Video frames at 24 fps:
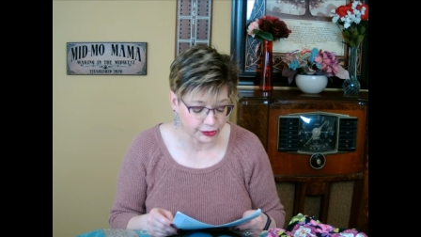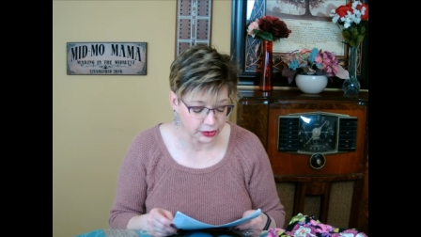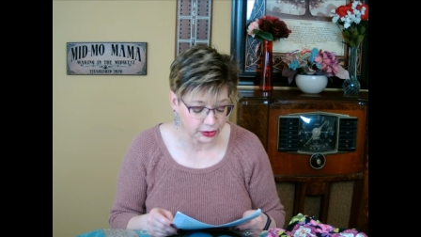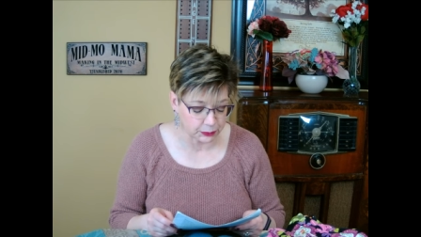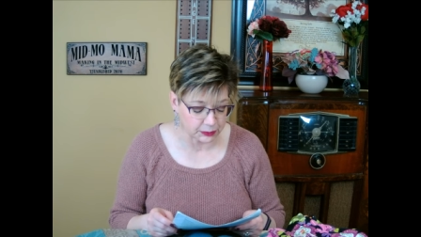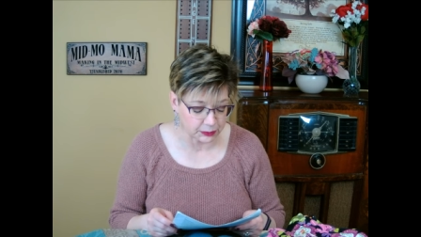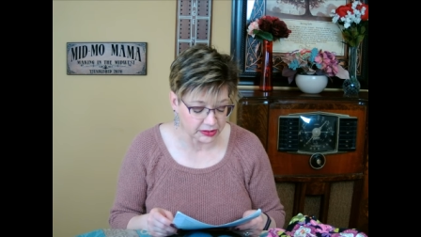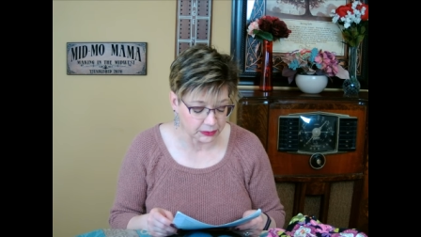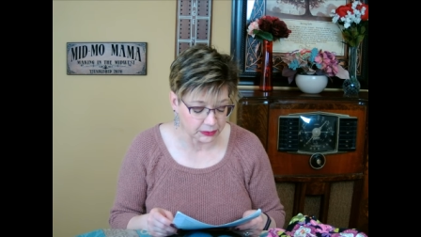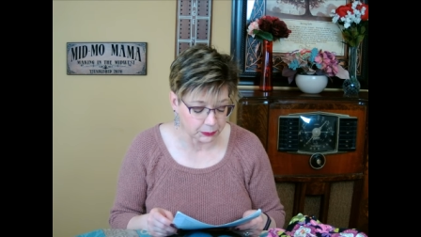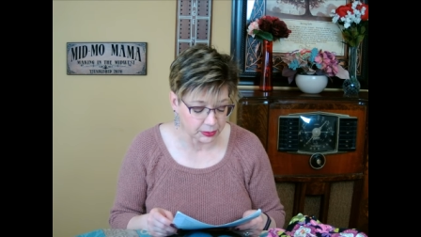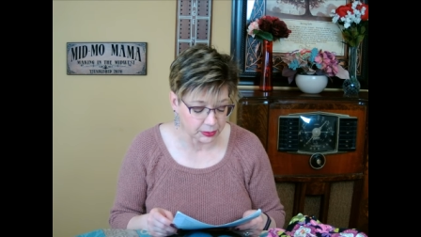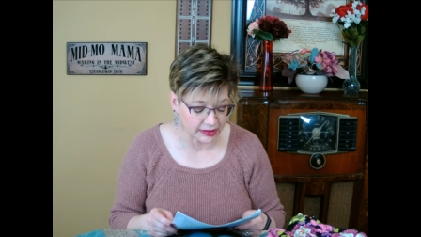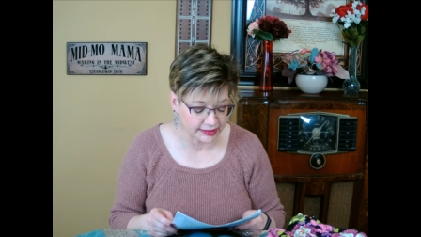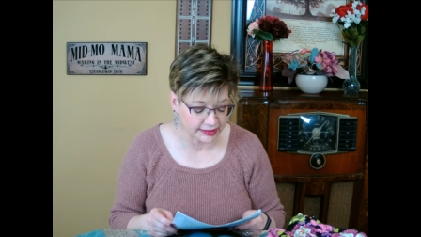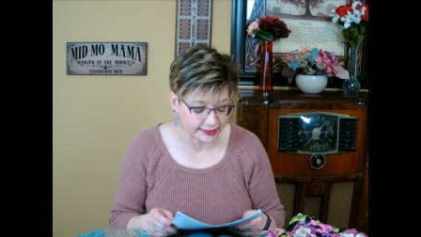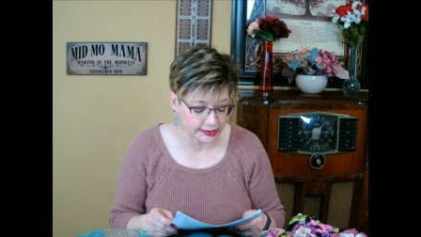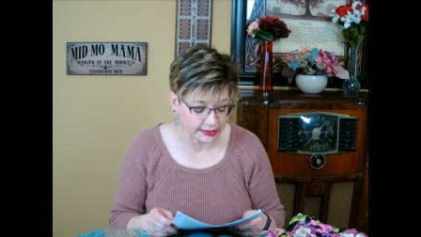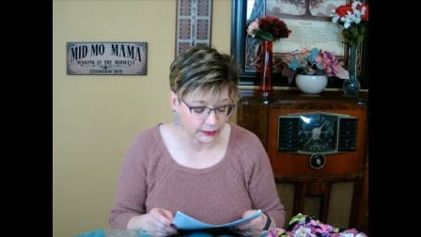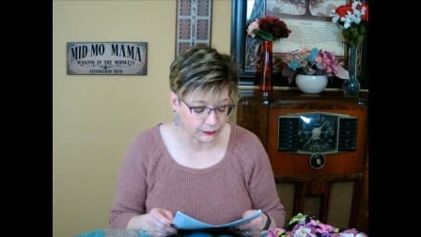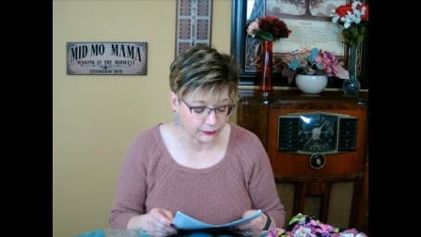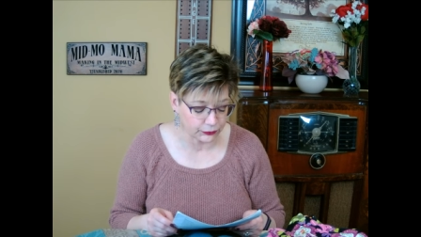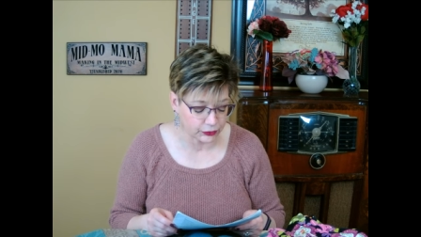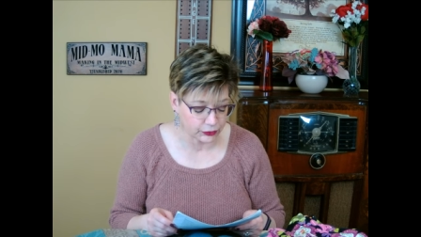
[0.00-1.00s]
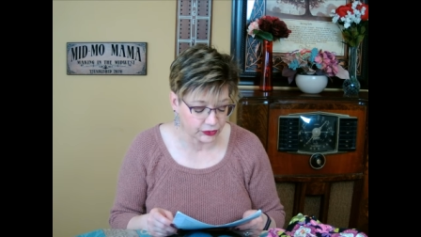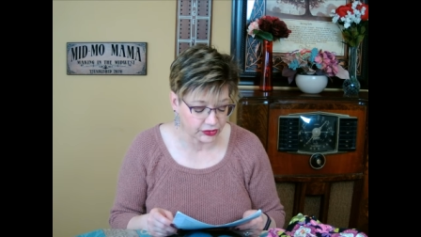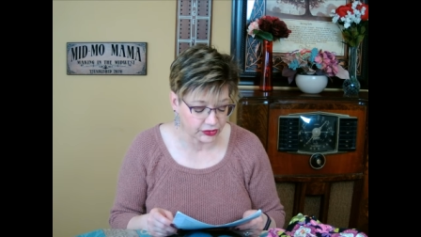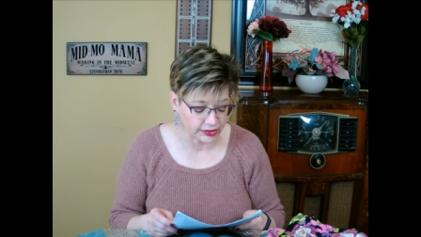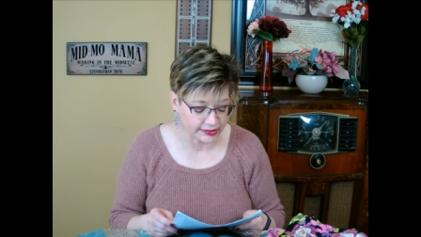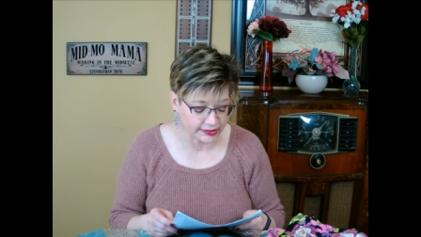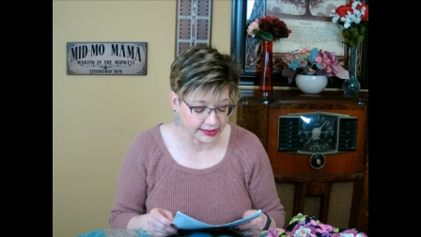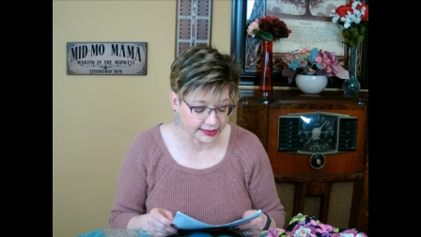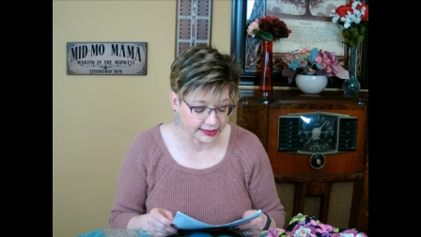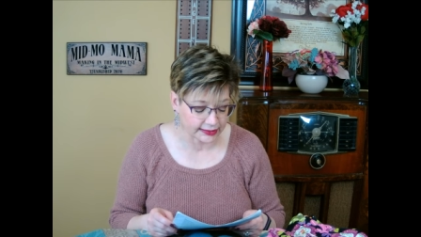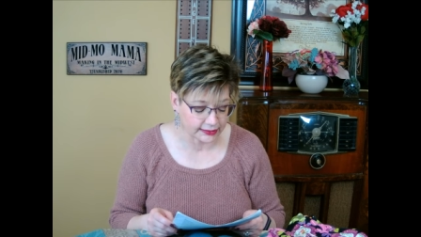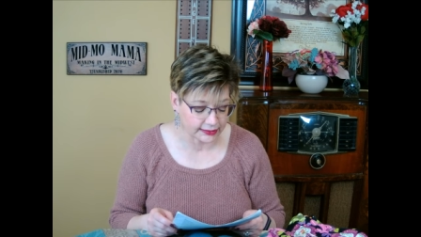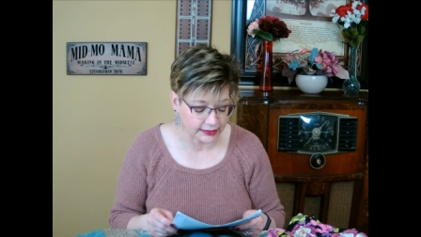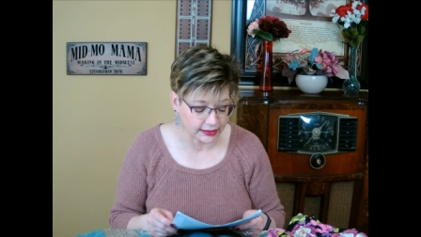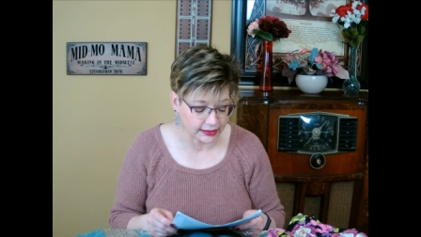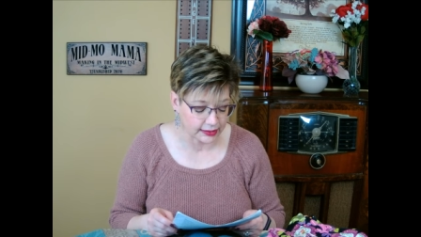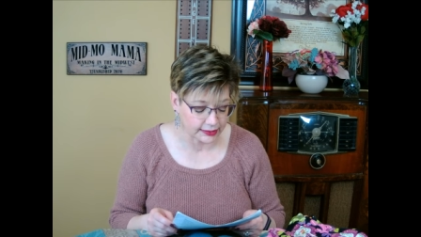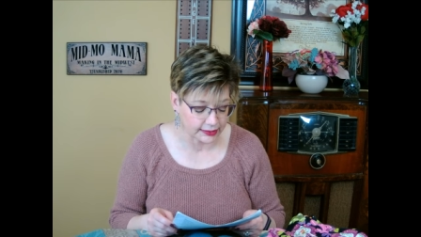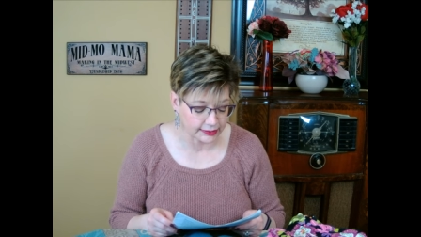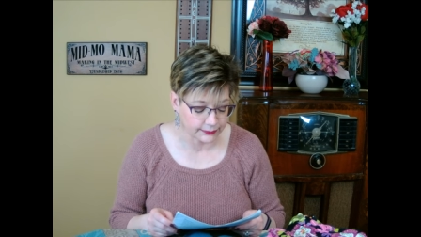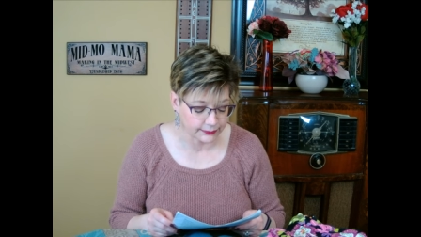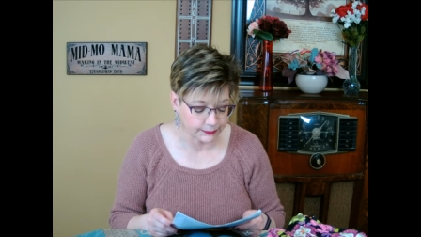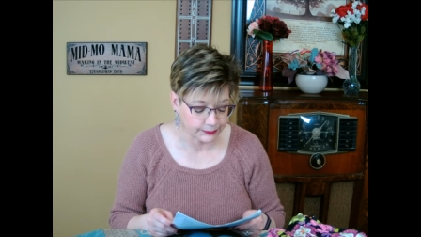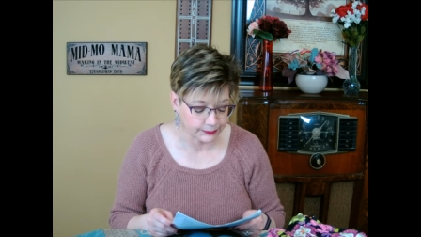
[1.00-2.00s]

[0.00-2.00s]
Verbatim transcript: to be picked up for the neckline.